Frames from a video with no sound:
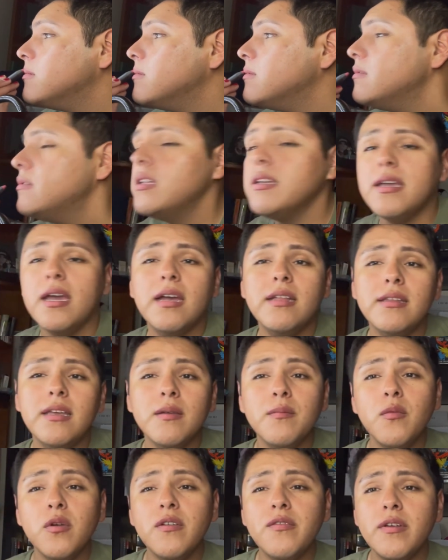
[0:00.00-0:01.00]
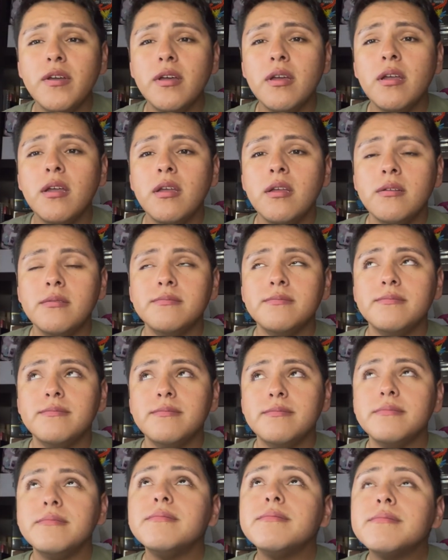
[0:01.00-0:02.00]
Like, I like more of a
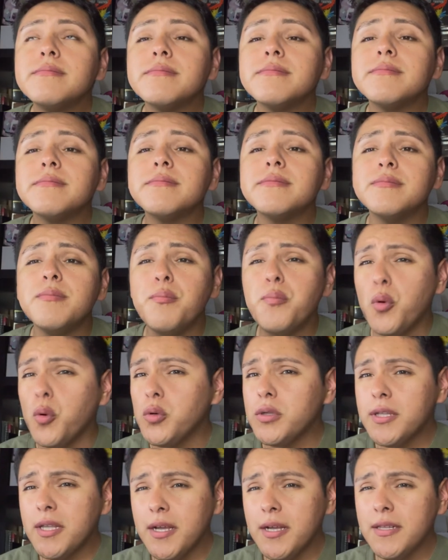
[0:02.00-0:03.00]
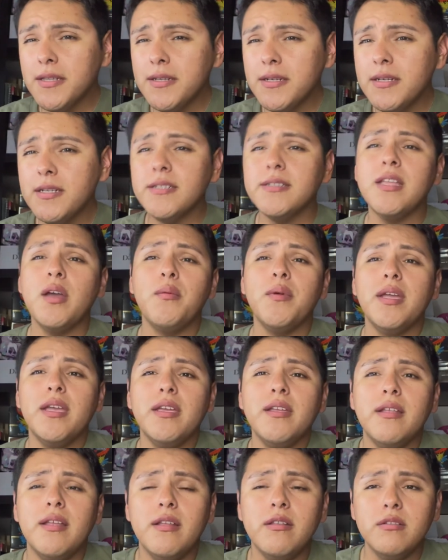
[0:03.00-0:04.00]
bold color. That way it
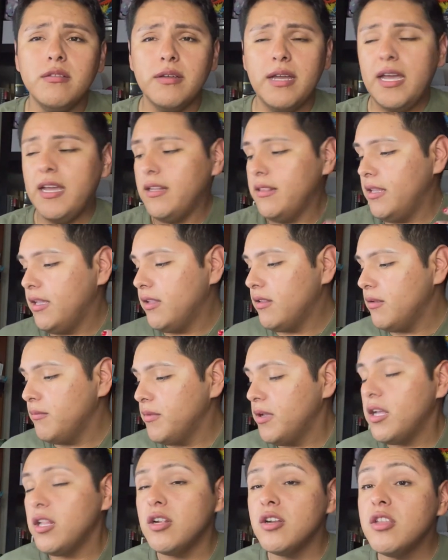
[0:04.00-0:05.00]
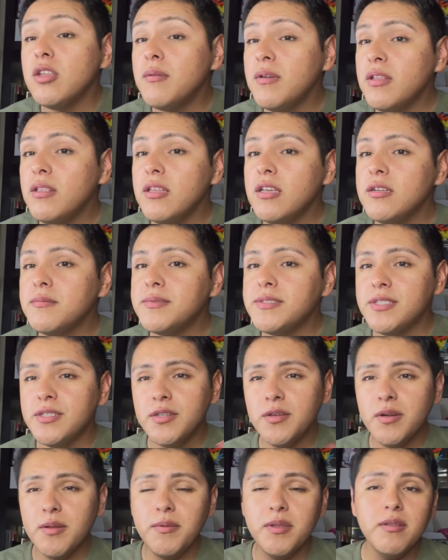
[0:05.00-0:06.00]
could add like some color to my lips. You
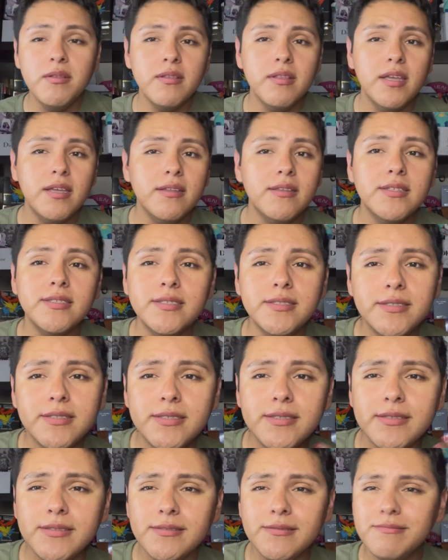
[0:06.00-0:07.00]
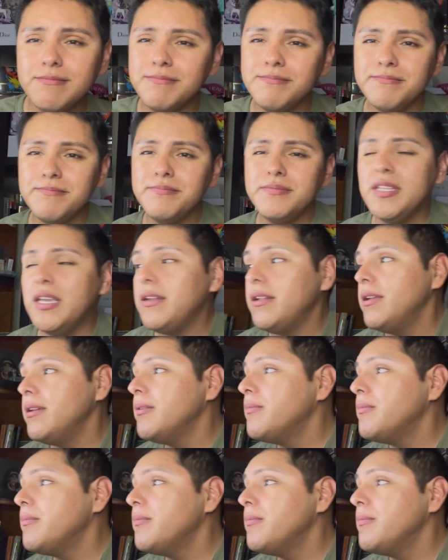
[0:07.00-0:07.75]
know what I mean? Like this is just not it.